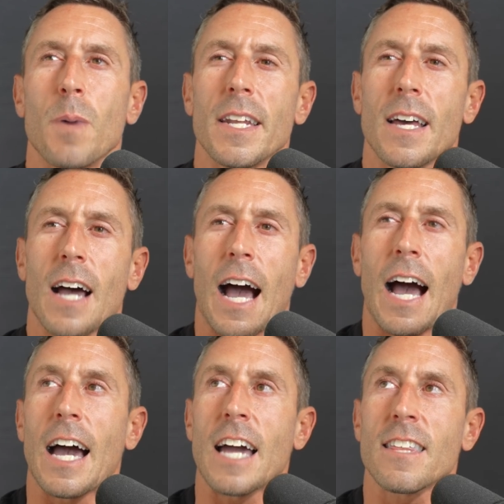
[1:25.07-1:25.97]
But
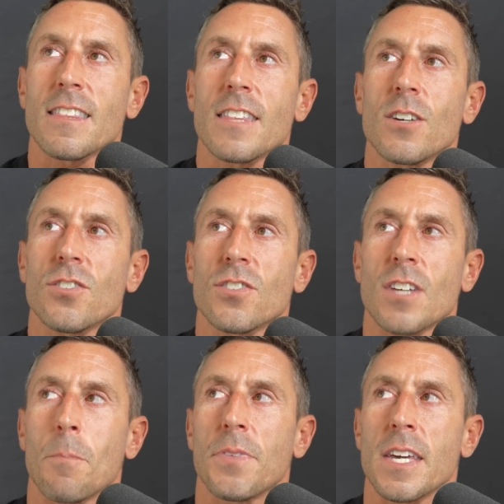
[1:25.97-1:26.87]
I, think that there's
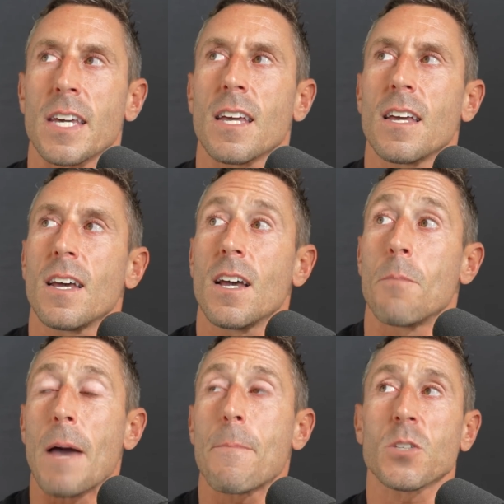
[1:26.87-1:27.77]
something,
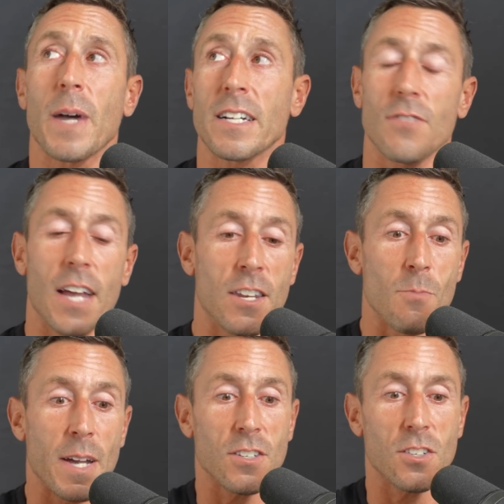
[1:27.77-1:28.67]
my perspective, and
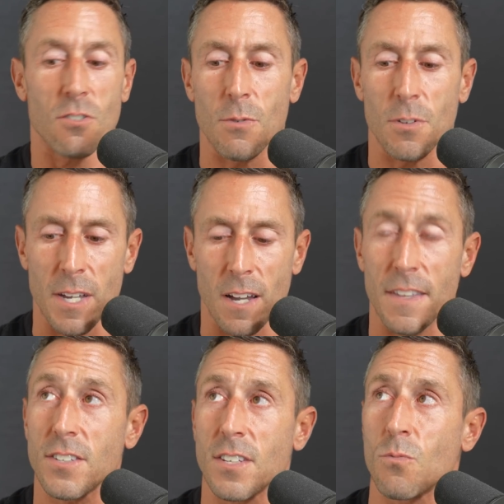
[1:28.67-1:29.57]
you may disagree with me on
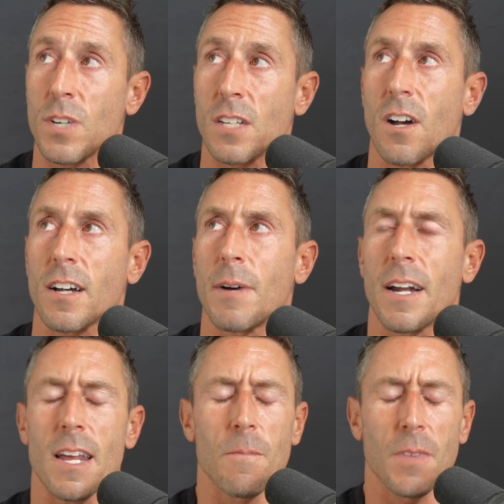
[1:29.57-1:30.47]
this, and we can talk
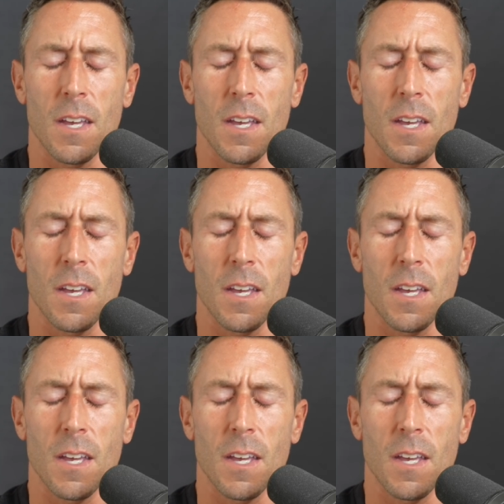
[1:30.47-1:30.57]
about it.